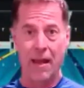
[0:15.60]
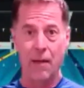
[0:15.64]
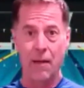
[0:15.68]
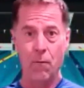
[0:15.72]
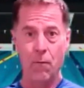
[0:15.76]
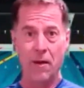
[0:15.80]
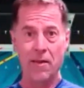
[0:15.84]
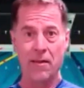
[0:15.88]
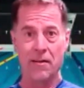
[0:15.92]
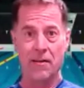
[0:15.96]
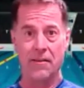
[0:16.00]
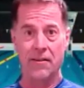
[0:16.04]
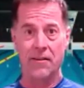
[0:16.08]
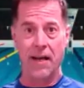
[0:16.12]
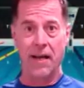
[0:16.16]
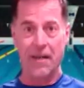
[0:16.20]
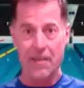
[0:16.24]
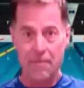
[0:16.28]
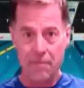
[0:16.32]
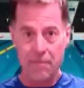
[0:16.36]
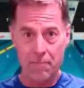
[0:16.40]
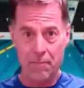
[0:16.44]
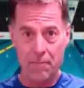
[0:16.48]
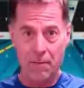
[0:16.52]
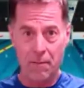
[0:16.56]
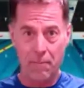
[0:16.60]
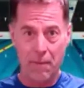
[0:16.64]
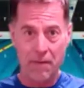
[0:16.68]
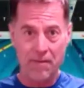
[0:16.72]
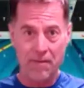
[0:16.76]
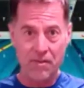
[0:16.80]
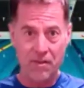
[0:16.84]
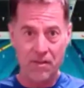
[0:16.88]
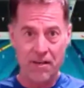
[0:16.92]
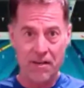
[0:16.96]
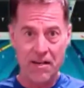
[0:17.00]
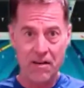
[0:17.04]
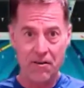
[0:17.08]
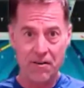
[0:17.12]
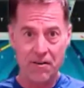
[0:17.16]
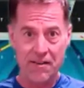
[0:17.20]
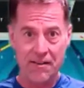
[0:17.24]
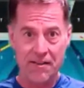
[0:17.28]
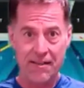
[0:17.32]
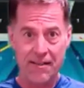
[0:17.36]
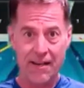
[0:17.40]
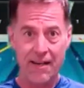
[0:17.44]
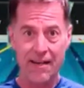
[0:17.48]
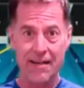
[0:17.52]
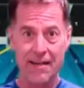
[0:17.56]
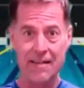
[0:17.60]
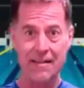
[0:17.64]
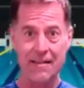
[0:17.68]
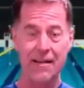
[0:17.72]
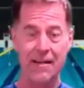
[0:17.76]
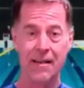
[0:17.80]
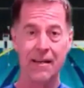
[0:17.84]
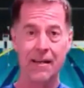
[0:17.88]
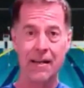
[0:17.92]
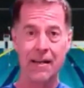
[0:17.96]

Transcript: And when the muscle here is tight,